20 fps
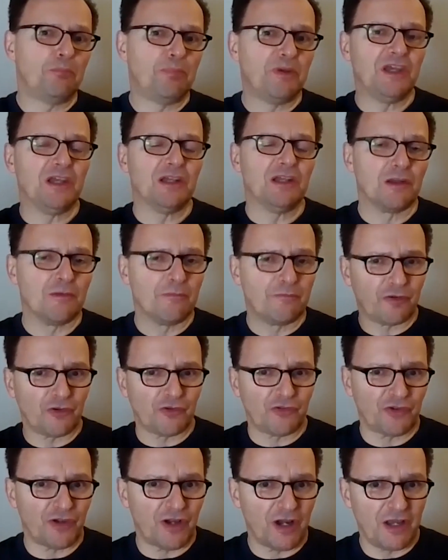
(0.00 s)
B
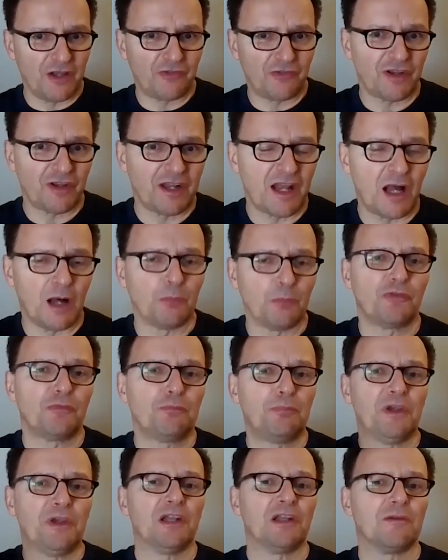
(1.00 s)
lymphocytes and helps
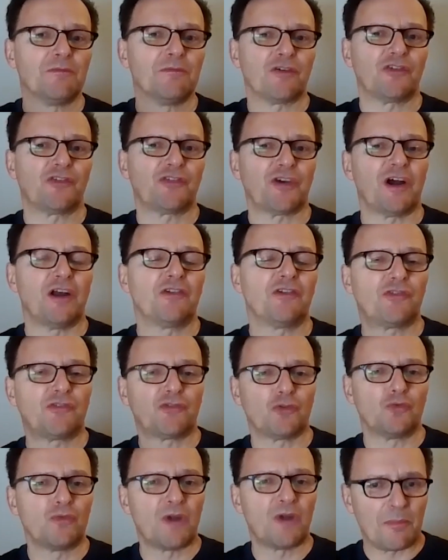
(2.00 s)
B lymphocytes
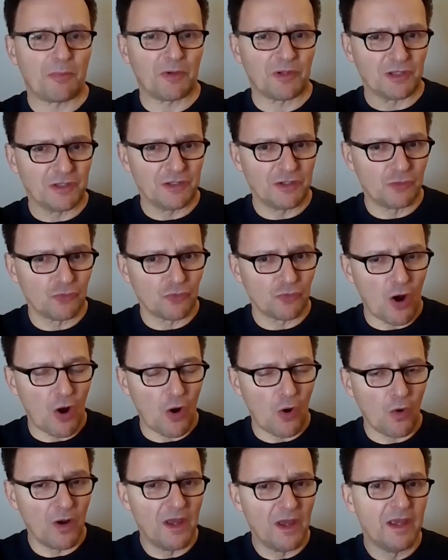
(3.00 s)
to rapidly
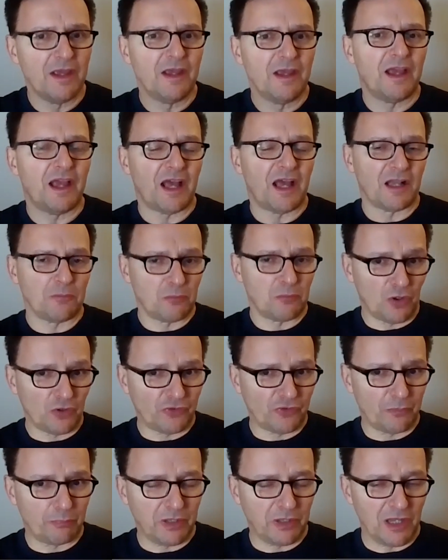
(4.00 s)
grow and
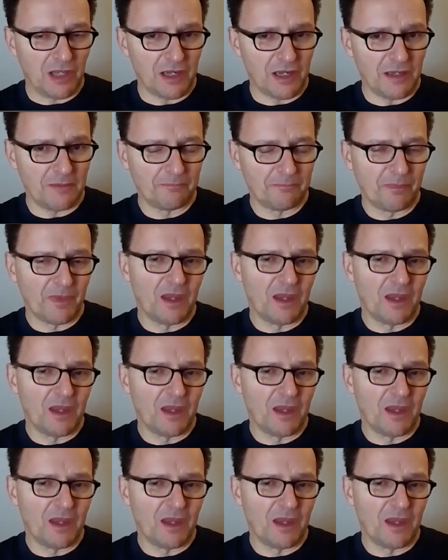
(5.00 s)
multiply